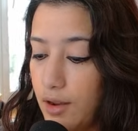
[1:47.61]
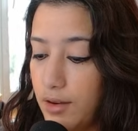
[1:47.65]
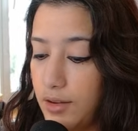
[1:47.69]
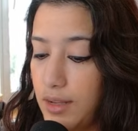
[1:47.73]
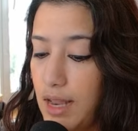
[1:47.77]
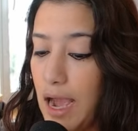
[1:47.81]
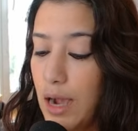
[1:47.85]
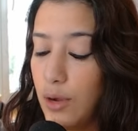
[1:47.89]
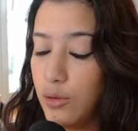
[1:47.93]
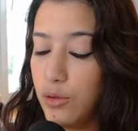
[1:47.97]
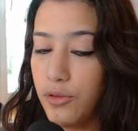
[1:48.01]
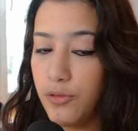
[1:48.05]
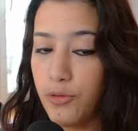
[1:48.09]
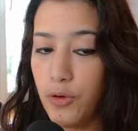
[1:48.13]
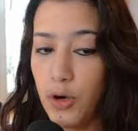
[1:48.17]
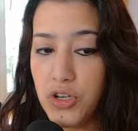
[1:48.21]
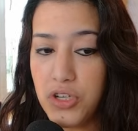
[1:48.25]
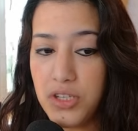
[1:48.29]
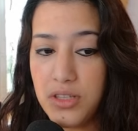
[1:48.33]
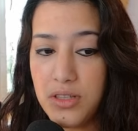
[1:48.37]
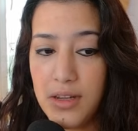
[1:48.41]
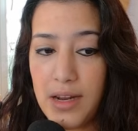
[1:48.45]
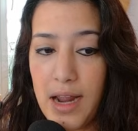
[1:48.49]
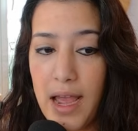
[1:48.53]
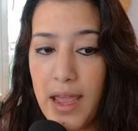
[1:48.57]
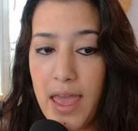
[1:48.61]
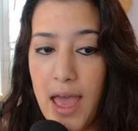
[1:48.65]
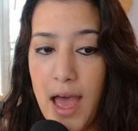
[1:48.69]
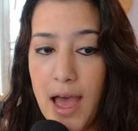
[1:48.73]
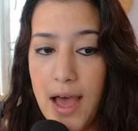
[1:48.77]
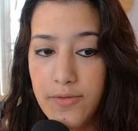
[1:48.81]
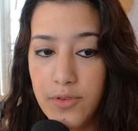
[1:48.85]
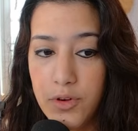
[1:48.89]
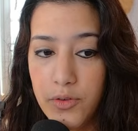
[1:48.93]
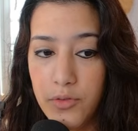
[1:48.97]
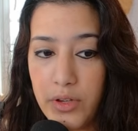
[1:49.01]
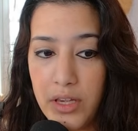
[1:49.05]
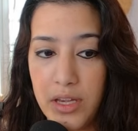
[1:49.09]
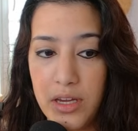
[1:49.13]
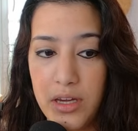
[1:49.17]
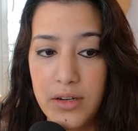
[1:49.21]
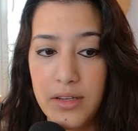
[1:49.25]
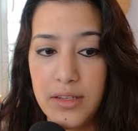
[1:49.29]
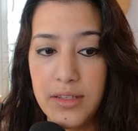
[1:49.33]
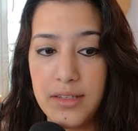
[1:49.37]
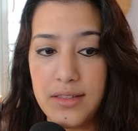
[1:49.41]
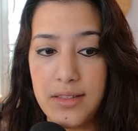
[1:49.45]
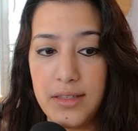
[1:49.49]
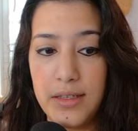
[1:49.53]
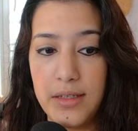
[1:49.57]
Now, the version that I have over here
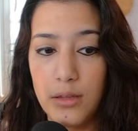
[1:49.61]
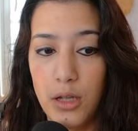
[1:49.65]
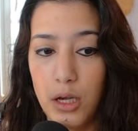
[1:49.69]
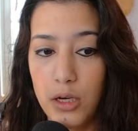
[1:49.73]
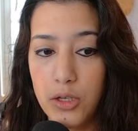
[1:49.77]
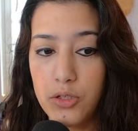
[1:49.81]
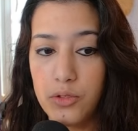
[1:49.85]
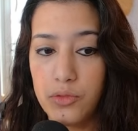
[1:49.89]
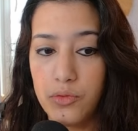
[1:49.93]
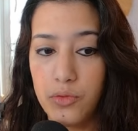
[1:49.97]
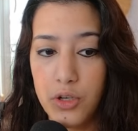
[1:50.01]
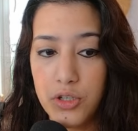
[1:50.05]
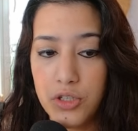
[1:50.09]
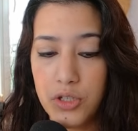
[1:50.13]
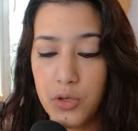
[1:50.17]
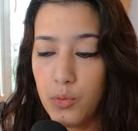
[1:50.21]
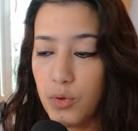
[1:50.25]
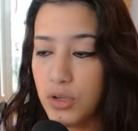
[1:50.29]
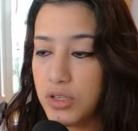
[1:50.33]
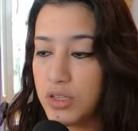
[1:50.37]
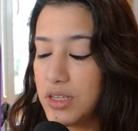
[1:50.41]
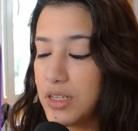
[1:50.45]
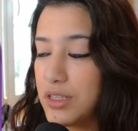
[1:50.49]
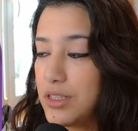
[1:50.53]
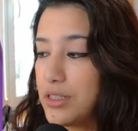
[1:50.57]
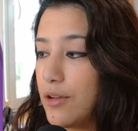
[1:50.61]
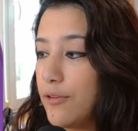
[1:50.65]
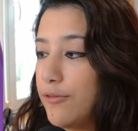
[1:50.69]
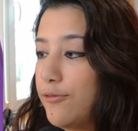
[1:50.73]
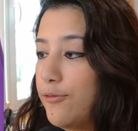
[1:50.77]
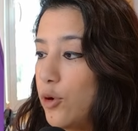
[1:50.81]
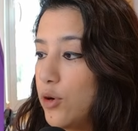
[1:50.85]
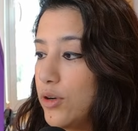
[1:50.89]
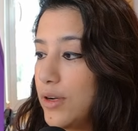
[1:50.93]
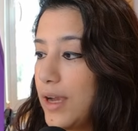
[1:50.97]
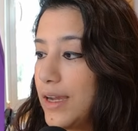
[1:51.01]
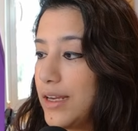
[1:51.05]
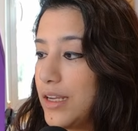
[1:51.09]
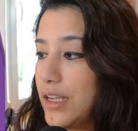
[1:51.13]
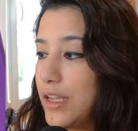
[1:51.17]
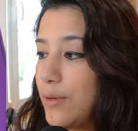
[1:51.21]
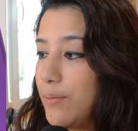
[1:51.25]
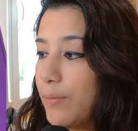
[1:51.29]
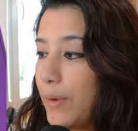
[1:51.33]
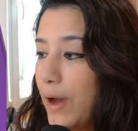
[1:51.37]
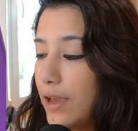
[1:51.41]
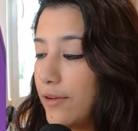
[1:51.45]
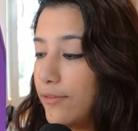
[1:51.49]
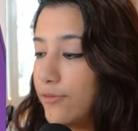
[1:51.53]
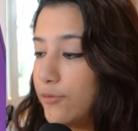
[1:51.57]
is the large version, which is 490
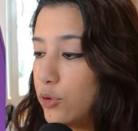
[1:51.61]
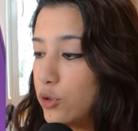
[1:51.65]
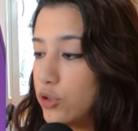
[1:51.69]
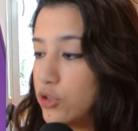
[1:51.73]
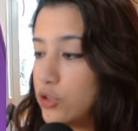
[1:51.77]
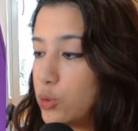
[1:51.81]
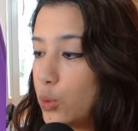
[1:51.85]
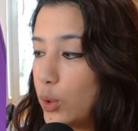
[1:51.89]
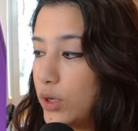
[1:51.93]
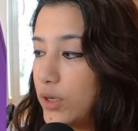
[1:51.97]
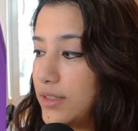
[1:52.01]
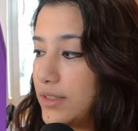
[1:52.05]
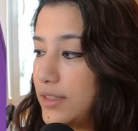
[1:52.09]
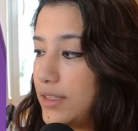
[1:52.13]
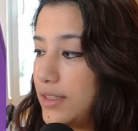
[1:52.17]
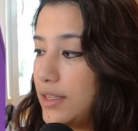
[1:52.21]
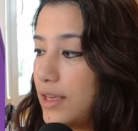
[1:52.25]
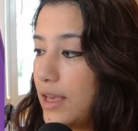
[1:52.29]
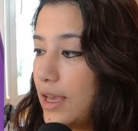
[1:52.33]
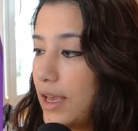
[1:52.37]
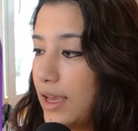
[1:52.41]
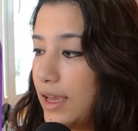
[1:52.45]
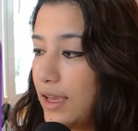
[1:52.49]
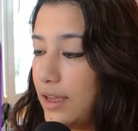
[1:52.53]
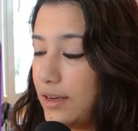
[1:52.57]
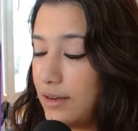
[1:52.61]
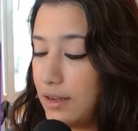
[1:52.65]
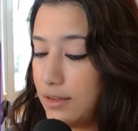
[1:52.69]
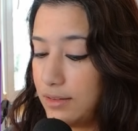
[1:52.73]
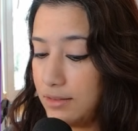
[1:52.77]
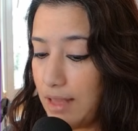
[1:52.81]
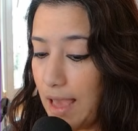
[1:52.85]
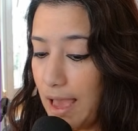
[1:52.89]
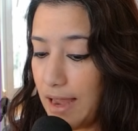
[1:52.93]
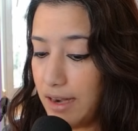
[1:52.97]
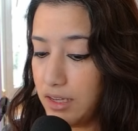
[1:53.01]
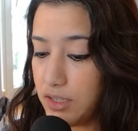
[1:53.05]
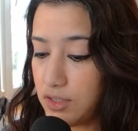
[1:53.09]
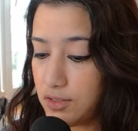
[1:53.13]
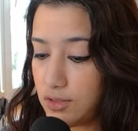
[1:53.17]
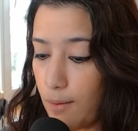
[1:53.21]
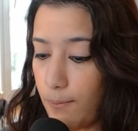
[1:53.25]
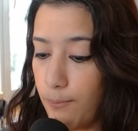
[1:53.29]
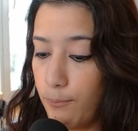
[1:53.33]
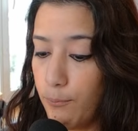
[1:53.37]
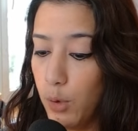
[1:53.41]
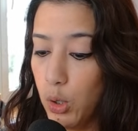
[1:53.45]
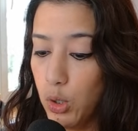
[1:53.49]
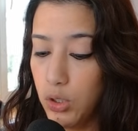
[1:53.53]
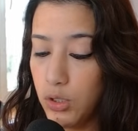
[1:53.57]
by 420, and that is
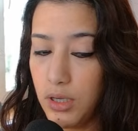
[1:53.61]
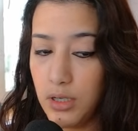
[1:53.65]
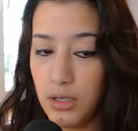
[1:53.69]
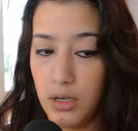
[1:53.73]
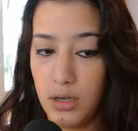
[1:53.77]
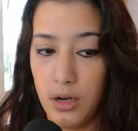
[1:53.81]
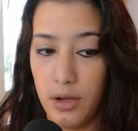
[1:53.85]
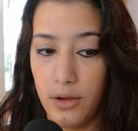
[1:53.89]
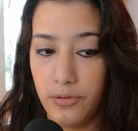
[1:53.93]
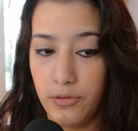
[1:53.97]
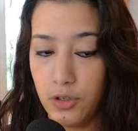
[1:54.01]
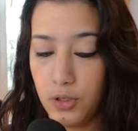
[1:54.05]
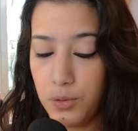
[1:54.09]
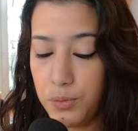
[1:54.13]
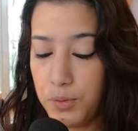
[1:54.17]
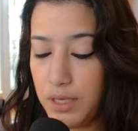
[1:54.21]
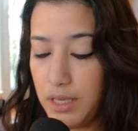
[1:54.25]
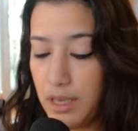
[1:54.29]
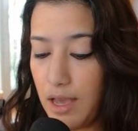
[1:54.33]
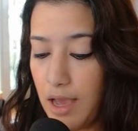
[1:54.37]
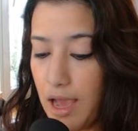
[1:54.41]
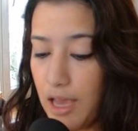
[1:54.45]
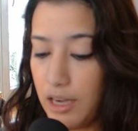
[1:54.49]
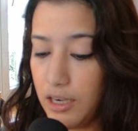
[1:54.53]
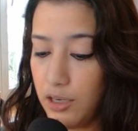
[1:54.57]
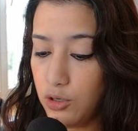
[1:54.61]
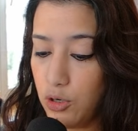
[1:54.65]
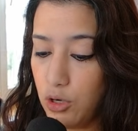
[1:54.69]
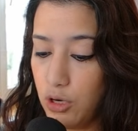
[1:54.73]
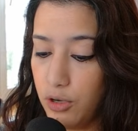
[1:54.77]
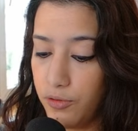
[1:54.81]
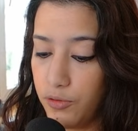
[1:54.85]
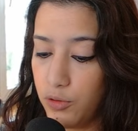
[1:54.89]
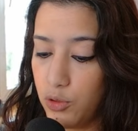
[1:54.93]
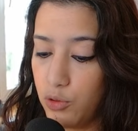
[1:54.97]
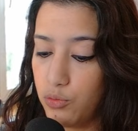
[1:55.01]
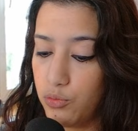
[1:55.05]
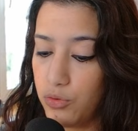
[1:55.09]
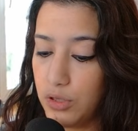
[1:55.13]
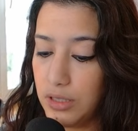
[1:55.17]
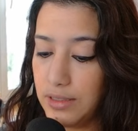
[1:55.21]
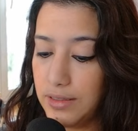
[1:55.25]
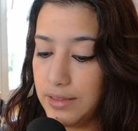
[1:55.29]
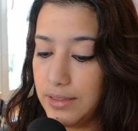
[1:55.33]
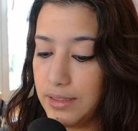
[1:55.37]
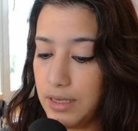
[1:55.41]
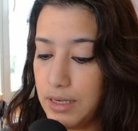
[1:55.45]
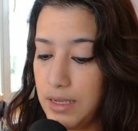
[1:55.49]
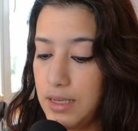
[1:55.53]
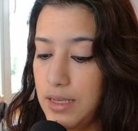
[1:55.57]
more than enough for me. I don't know if you
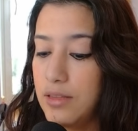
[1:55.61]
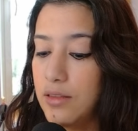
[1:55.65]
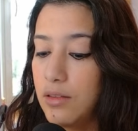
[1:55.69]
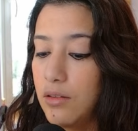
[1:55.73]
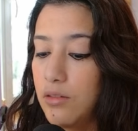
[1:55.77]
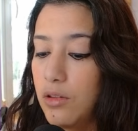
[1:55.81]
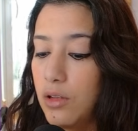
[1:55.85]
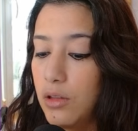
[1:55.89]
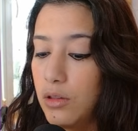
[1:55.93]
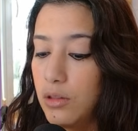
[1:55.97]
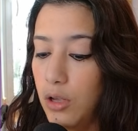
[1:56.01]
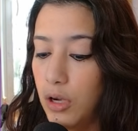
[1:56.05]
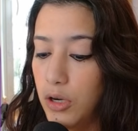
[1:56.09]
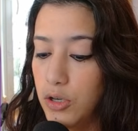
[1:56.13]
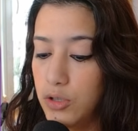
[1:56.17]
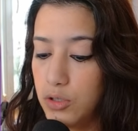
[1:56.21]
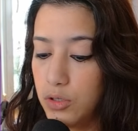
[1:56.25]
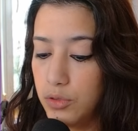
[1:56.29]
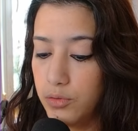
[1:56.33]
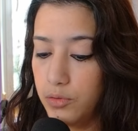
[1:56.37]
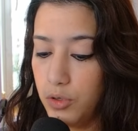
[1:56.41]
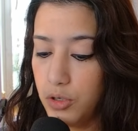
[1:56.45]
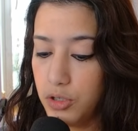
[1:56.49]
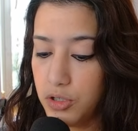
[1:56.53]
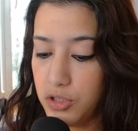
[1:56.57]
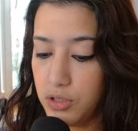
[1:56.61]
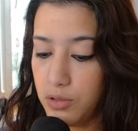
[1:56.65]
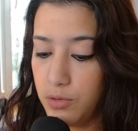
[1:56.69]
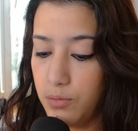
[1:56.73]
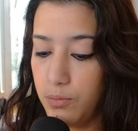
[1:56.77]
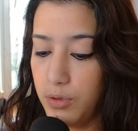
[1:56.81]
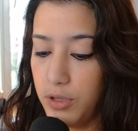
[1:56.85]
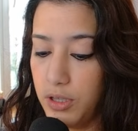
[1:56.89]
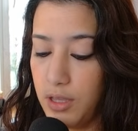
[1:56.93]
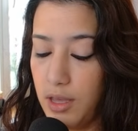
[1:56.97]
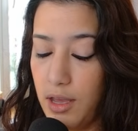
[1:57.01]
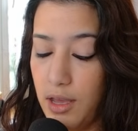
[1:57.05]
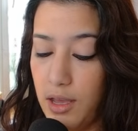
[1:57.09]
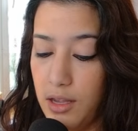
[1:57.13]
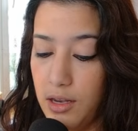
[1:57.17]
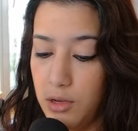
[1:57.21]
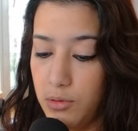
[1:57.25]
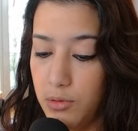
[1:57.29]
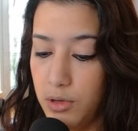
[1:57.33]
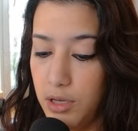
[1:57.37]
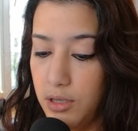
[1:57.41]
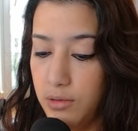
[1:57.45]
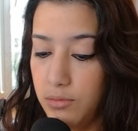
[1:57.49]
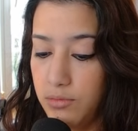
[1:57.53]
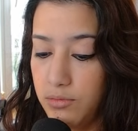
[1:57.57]
really need the larger version, but yeah,
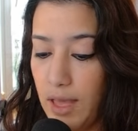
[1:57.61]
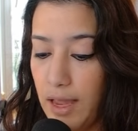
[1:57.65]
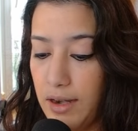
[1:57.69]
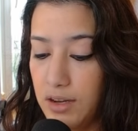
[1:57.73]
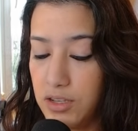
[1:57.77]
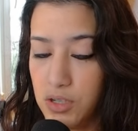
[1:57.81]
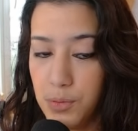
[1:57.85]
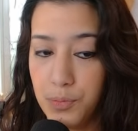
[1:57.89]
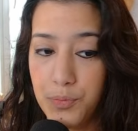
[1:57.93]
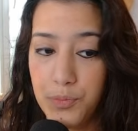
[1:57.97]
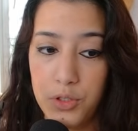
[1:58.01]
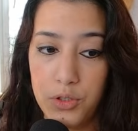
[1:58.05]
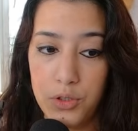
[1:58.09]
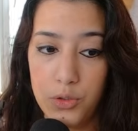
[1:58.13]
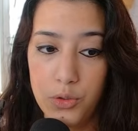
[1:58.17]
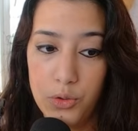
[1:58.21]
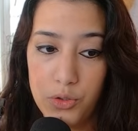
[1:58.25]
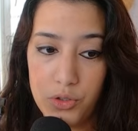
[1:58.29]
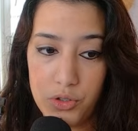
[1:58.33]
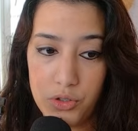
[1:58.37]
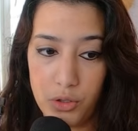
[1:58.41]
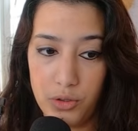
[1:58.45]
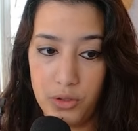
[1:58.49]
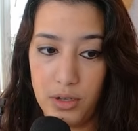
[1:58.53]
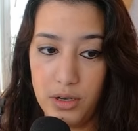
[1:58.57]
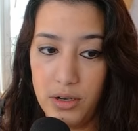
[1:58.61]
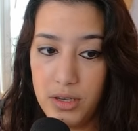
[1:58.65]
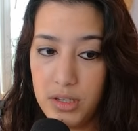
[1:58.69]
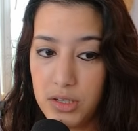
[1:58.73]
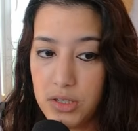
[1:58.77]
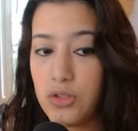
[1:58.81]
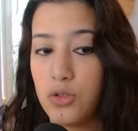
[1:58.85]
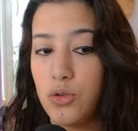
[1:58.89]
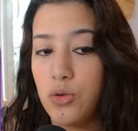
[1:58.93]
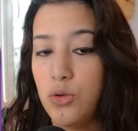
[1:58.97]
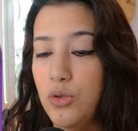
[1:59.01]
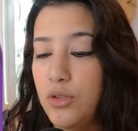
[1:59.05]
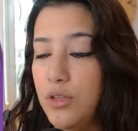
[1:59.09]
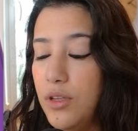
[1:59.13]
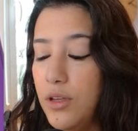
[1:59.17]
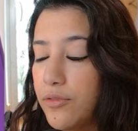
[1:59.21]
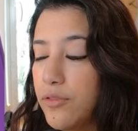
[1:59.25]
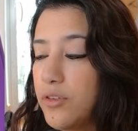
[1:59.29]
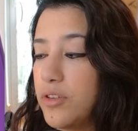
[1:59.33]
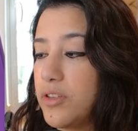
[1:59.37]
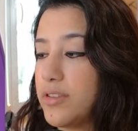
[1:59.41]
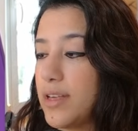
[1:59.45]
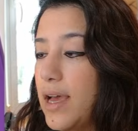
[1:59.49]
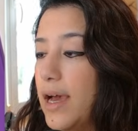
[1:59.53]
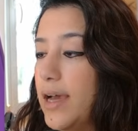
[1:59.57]
anyway, that is up to you. So there is two
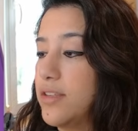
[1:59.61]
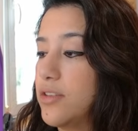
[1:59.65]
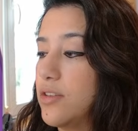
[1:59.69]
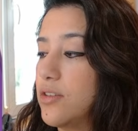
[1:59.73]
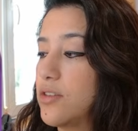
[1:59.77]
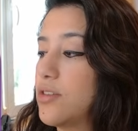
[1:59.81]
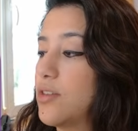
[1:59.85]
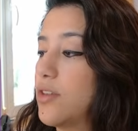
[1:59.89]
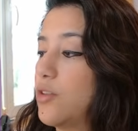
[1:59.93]
different sizes.